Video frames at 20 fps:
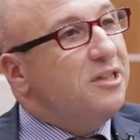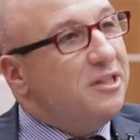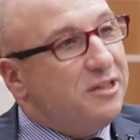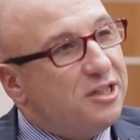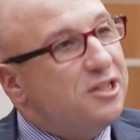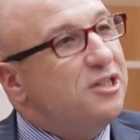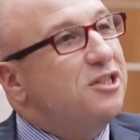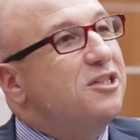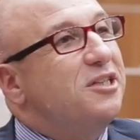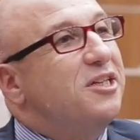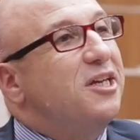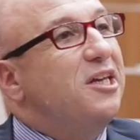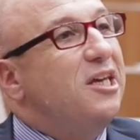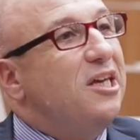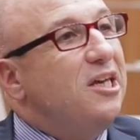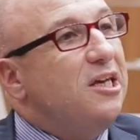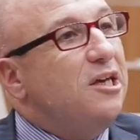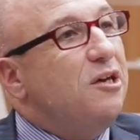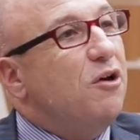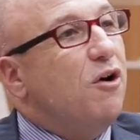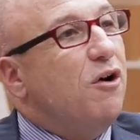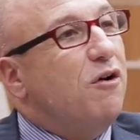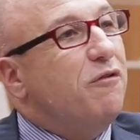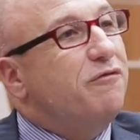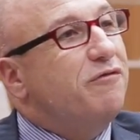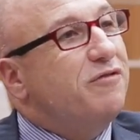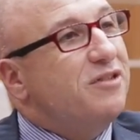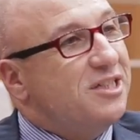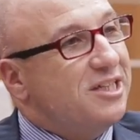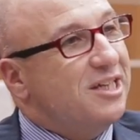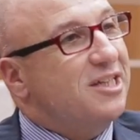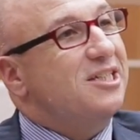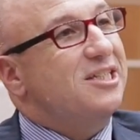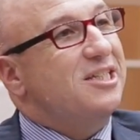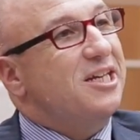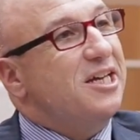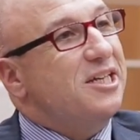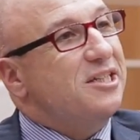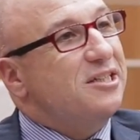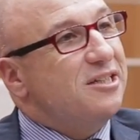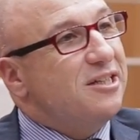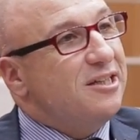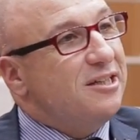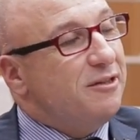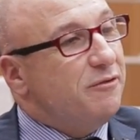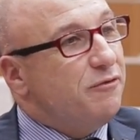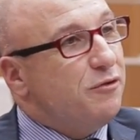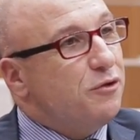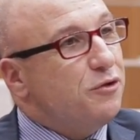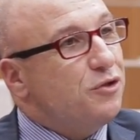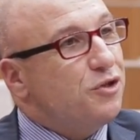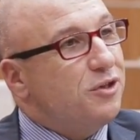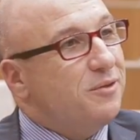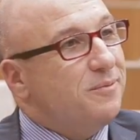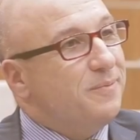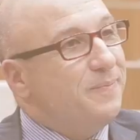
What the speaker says: This is the key of success in the future.